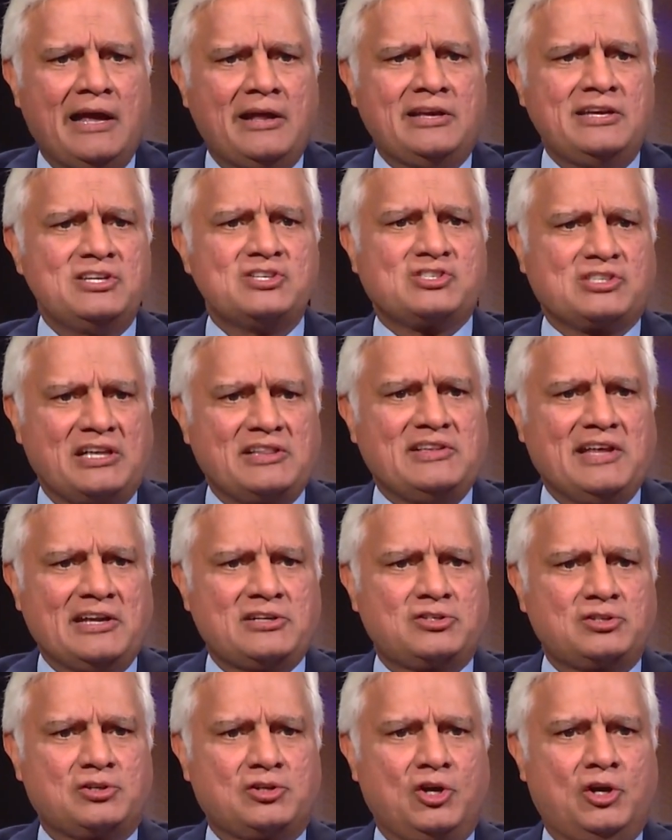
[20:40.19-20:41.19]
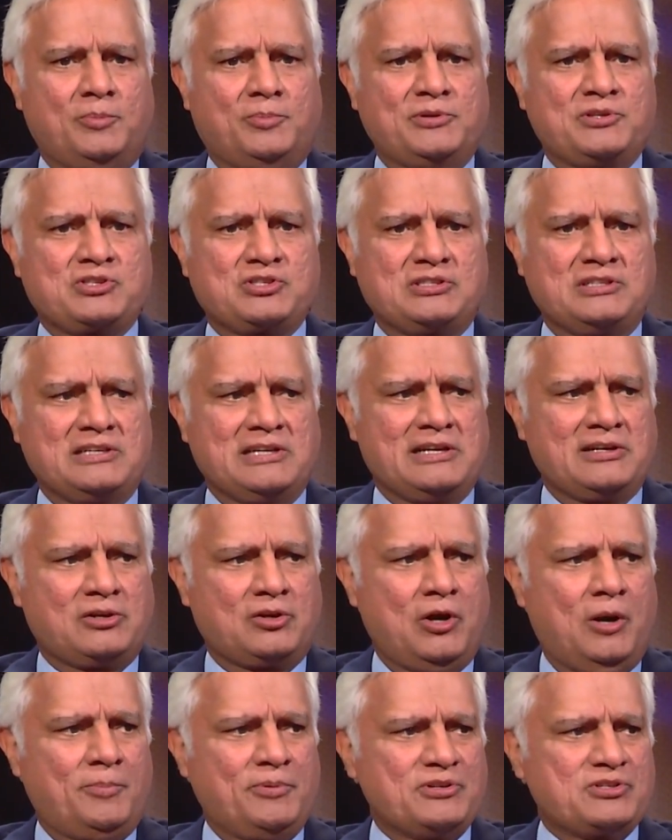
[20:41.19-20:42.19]
He said that to Copleston, and
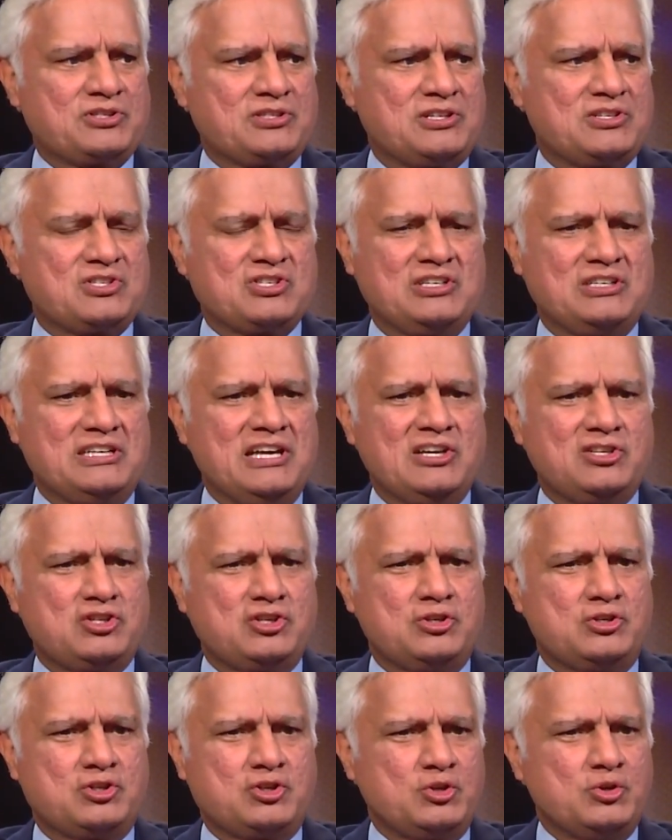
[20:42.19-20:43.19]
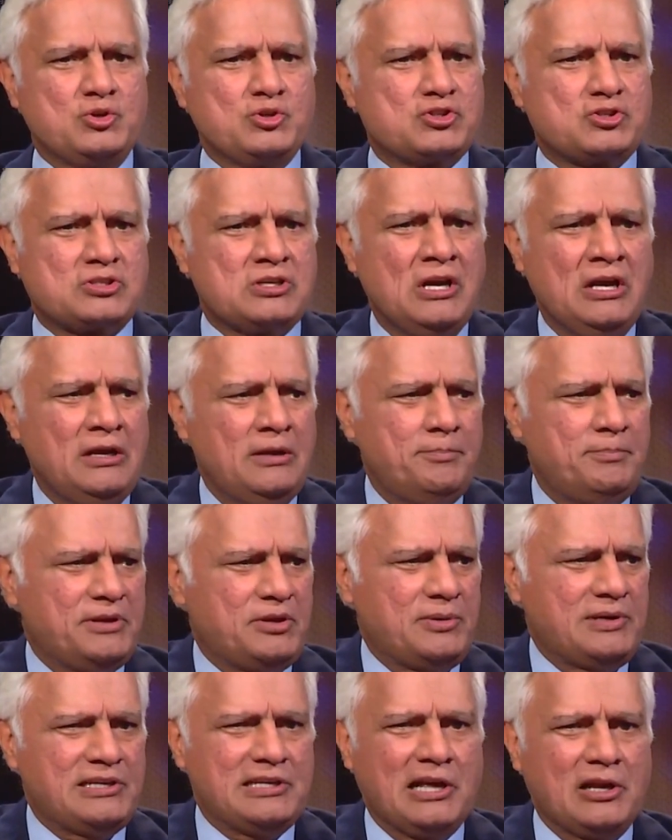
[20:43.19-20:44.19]
Copleston said, yes, you choose
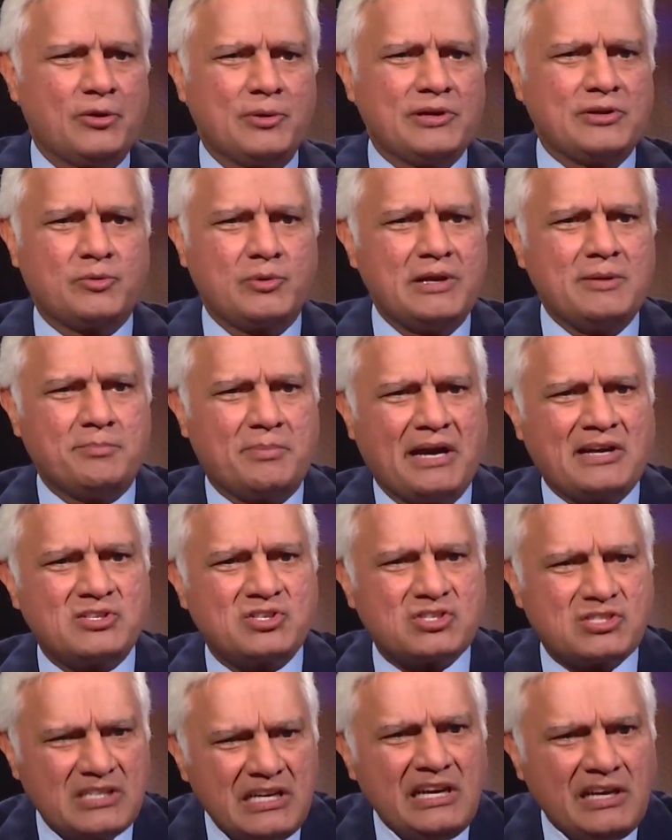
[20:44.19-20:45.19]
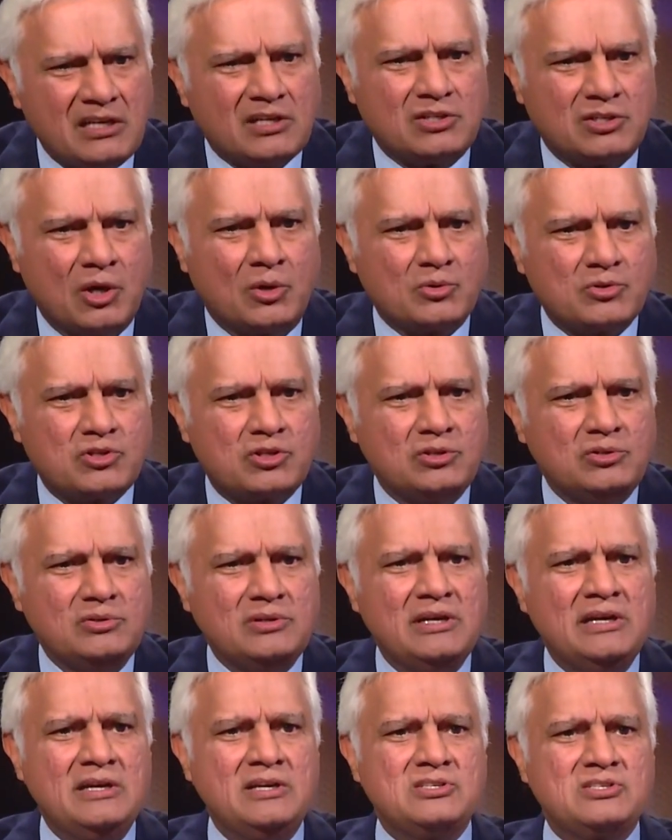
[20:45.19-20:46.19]
between yellow and green by seeing, don't you?
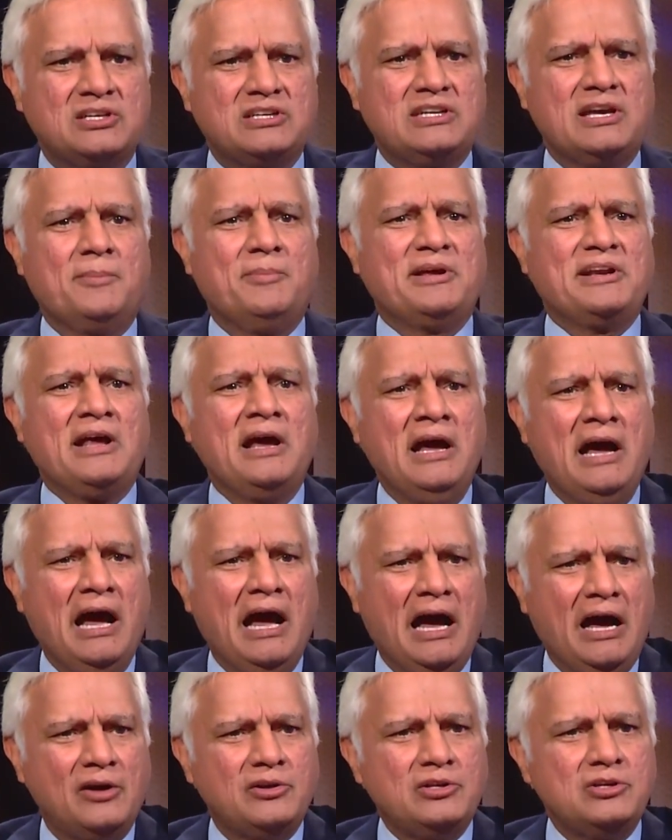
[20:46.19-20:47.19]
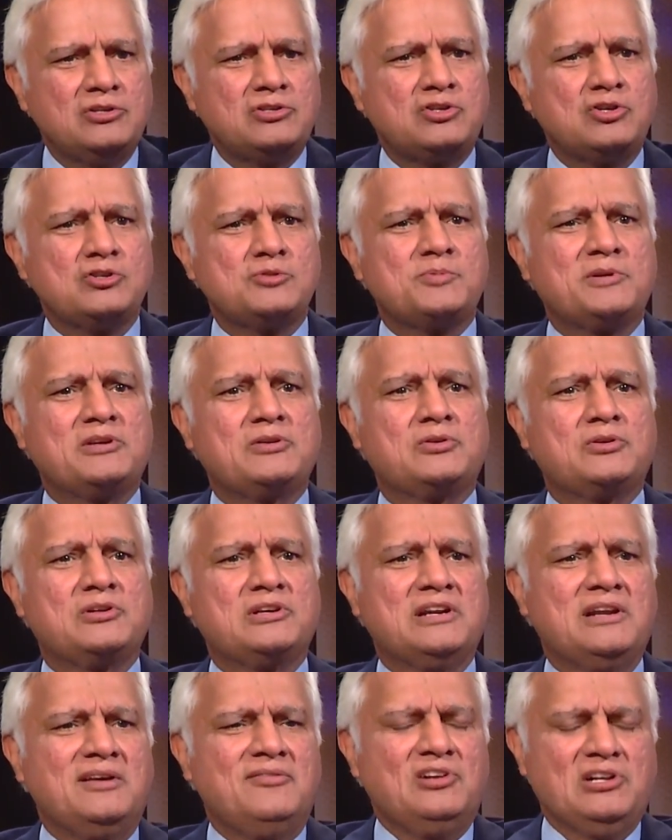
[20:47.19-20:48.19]
He said, yeah, but how do you choose between good
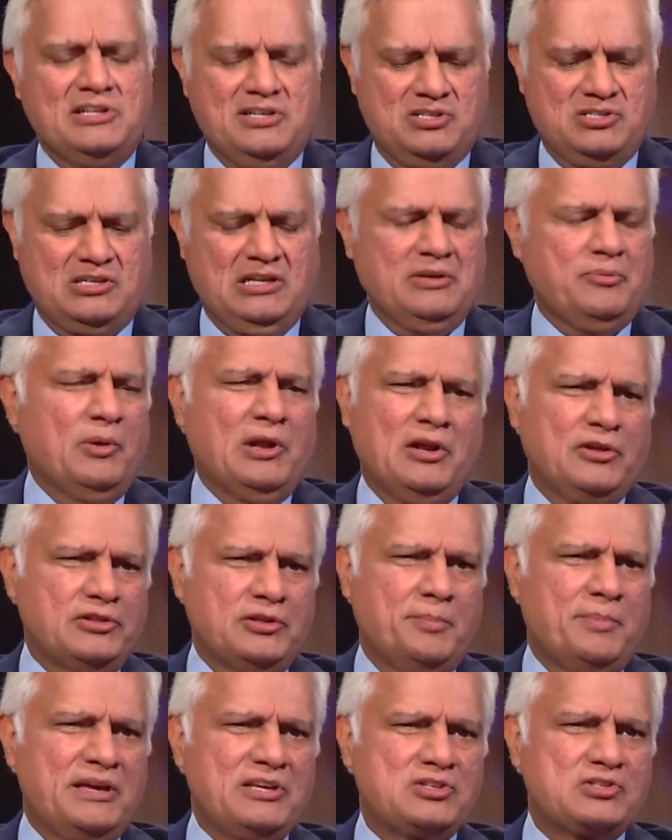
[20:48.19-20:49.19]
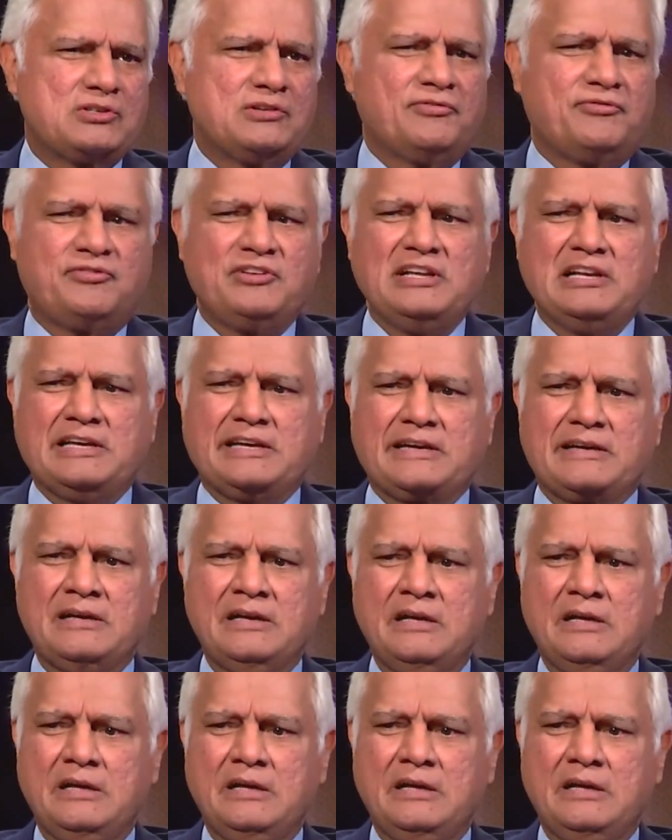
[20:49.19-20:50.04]
and evil? He said, well, on the basis of feeling.